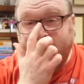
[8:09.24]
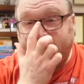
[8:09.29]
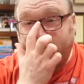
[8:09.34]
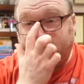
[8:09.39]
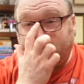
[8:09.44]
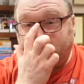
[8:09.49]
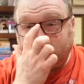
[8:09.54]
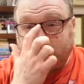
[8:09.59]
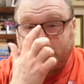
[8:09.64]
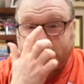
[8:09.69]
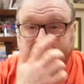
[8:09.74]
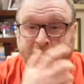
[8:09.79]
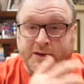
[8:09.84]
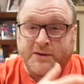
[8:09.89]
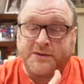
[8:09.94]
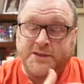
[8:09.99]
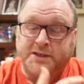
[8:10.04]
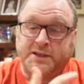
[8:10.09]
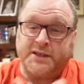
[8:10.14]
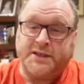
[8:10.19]
up
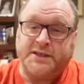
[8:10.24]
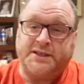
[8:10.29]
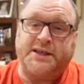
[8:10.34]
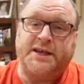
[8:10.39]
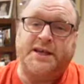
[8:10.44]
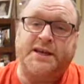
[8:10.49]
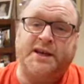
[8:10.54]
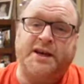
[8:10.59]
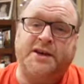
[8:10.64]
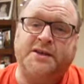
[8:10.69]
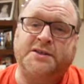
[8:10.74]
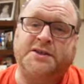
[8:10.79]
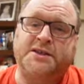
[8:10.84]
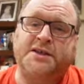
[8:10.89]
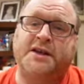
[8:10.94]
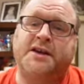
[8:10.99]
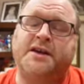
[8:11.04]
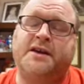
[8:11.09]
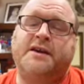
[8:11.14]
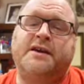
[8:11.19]
hotels and casinos
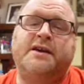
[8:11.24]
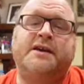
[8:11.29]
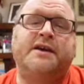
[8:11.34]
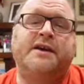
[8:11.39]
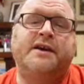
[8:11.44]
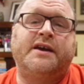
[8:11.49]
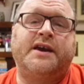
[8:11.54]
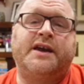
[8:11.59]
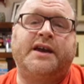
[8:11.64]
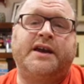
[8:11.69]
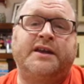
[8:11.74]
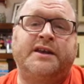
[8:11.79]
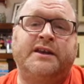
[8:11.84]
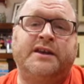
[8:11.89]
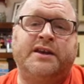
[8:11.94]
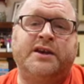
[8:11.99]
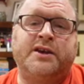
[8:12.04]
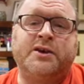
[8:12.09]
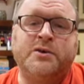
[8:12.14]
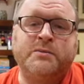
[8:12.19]
in
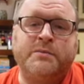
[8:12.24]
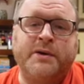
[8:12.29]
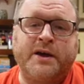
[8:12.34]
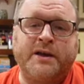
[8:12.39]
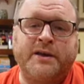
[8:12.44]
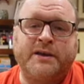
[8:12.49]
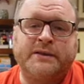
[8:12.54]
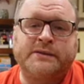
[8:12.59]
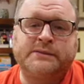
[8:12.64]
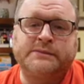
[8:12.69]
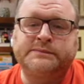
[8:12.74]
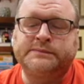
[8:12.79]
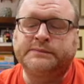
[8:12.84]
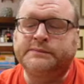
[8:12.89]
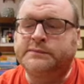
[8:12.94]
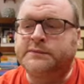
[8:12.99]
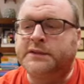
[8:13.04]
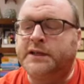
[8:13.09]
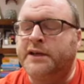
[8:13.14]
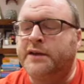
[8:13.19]
Cuba,
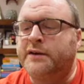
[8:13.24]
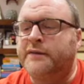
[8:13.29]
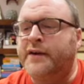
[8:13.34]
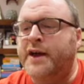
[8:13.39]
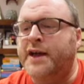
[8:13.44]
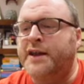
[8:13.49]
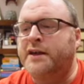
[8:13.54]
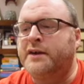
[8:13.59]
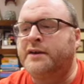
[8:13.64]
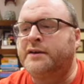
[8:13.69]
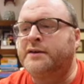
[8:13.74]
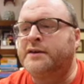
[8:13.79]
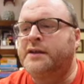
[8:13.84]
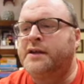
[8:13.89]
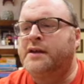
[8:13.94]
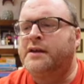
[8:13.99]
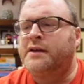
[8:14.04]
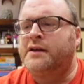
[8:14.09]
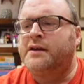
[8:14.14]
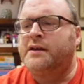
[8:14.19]
in Havana,
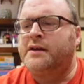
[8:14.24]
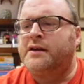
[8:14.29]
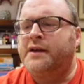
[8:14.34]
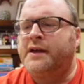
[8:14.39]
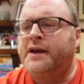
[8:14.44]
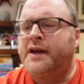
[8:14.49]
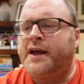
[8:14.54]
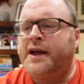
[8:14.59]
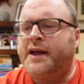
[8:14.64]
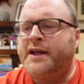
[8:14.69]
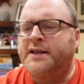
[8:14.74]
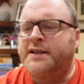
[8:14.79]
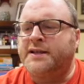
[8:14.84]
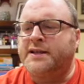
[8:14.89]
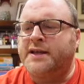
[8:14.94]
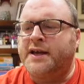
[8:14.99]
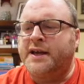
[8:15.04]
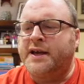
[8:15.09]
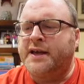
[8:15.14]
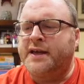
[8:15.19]

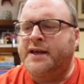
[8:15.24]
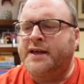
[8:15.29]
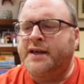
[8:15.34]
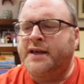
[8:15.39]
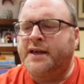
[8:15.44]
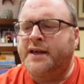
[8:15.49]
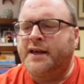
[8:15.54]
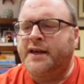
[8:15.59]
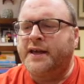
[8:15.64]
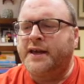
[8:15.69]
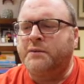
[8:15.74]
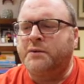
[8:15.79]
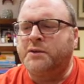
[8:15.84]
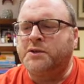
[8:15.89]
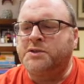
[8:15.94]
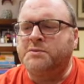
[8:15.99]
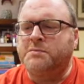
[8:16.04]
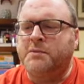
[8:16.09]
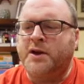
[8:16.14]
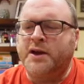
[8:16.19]
and he
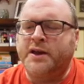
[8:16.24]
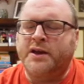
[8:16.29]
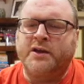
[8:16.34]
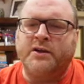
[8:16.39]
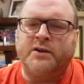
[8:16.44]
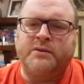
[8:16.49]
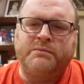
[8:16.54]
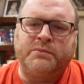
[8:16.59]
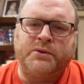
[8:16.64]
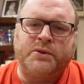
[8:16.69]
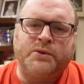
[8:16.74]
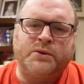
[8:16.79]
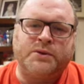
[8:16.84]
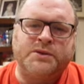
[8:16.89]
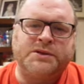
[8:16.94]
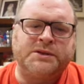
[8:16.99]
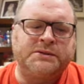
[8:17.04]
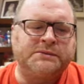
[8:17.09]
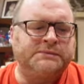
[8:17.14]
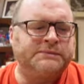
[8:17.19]
wants Michael on
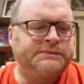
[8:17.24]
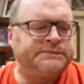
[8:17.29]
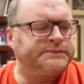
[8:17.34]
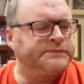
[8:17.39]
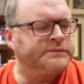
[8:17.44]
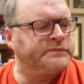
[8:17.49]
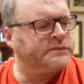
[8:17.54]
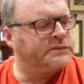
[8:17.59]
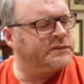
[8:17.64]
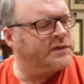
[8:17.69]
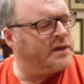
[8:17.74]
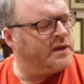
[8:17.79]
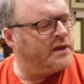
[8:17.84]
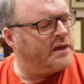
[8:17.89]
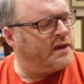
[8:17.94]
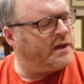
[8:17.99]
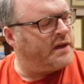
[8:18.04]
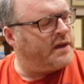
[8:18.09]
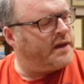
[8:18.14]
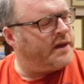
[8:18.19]
board.
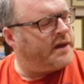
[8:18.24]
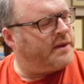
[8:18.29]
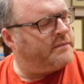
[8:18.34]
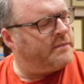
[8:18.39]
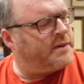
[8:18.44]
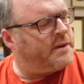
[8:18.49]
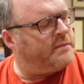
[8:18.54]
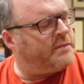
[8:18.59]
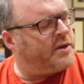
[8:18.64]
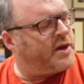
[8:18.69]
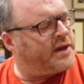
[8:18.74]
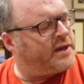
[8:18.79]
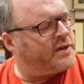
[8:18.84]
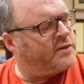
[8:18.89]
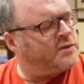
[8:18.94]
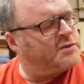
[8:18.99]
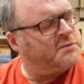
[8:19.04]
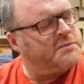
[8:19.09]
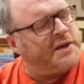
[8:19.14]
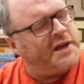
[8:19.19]
But
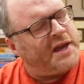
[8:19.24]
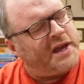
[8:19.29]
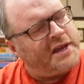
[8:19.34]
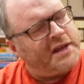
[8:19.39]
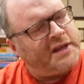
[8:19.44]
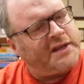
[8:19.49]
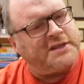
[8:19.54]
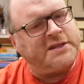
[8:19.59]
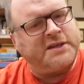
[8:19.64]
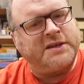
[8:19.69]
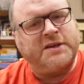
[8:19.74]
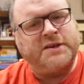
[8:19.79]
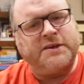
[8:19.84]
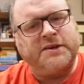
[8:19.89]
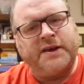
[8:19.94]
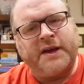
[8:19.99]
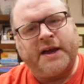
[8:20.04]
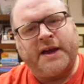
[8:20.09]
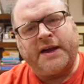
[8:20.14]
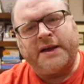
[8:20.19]
Michael's beginning
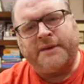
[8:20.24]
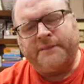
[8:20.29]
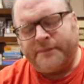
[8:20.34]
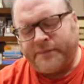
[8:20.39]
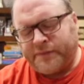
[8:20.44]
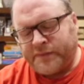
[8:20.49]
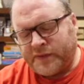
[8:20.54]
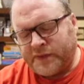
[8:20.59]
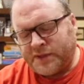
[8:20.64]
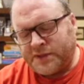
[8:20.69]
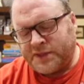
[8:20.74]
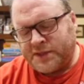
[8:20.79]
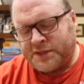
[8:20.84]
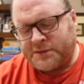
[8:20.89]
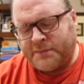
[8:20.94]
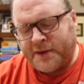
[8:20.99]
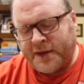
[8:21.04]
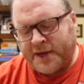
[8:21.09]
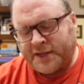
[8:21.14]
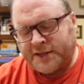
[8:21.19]
to
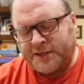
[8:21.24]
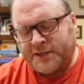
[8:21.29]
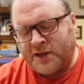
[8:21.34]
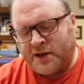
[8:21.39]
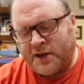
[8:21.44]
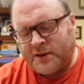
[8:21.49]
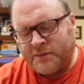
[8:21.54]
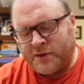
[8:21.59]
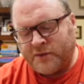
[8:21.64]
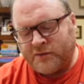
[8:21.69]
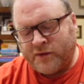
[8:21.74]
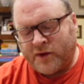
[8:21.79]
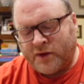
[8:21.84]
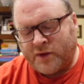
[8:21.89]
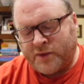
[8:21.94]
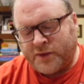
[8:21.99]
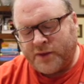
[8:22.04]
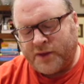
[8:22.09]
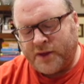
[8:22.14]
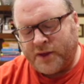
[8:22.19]
suspect Hyman
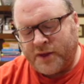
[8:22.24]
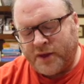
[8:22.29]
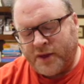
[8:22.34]
Roth,